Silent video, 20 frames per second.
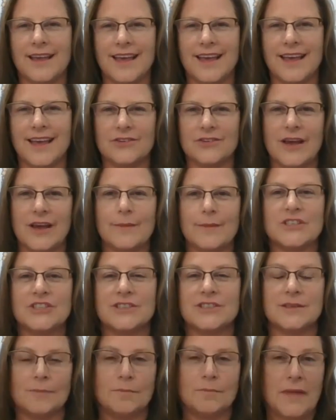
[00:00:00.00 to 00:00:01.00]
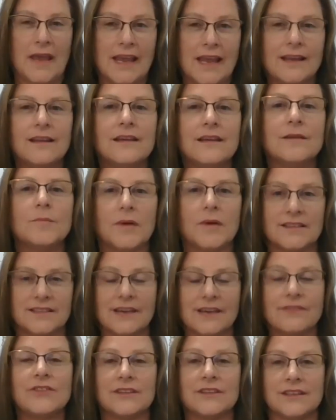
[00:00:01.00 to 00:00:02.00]
know how much debating, but
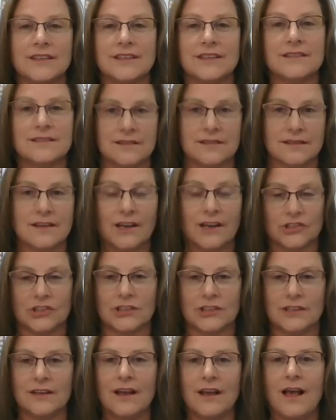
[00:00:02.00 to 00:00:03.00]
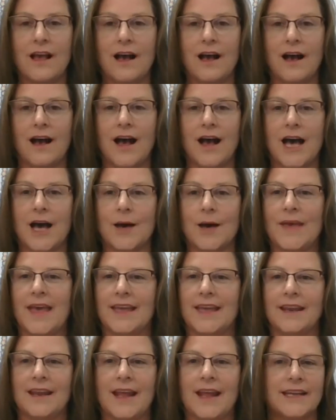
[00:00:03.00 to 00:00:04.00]
definitely discussion.
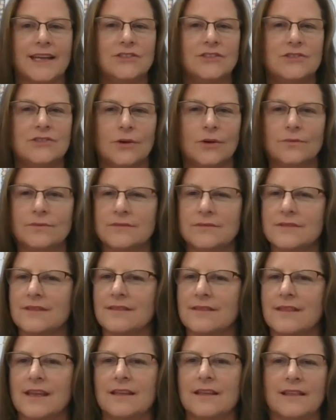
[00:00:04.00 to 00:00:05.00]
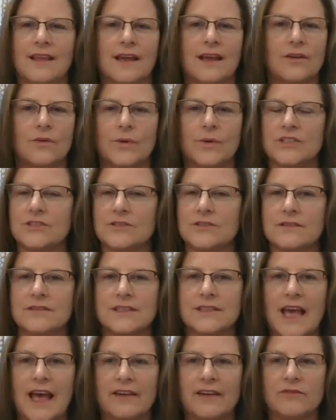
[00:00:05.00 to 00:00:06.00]
And I don't think that
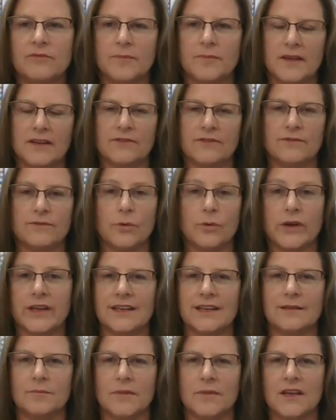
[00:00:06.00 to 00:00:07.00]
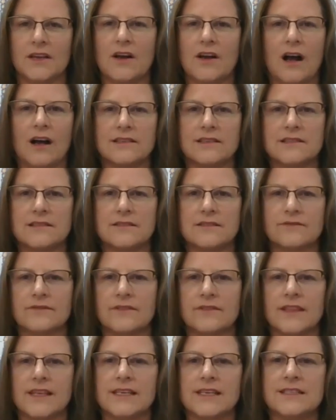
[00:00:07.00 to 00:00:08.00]
questions have been voided because of
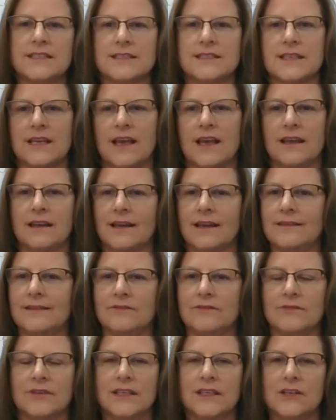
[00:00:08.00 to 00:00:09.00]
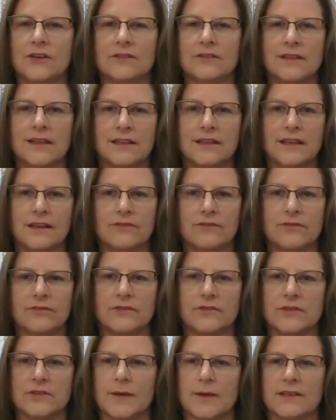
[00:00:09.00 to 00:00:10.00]
this. And I really don't think that
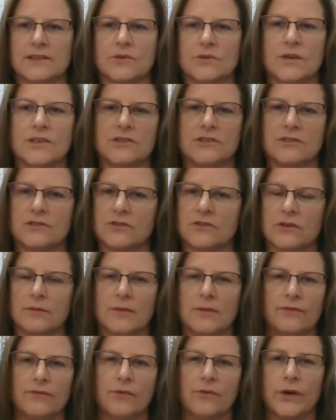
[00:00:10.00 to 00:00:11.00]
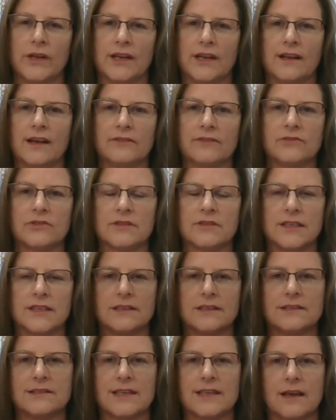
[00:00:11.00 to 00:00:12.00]
free response questions are going to be voided after the
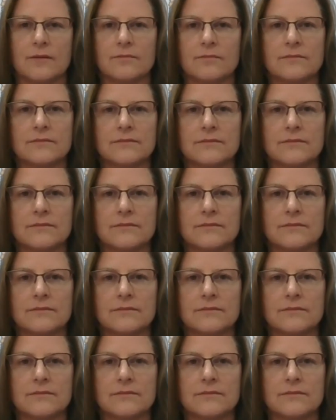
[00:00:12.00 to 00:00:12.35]
exam.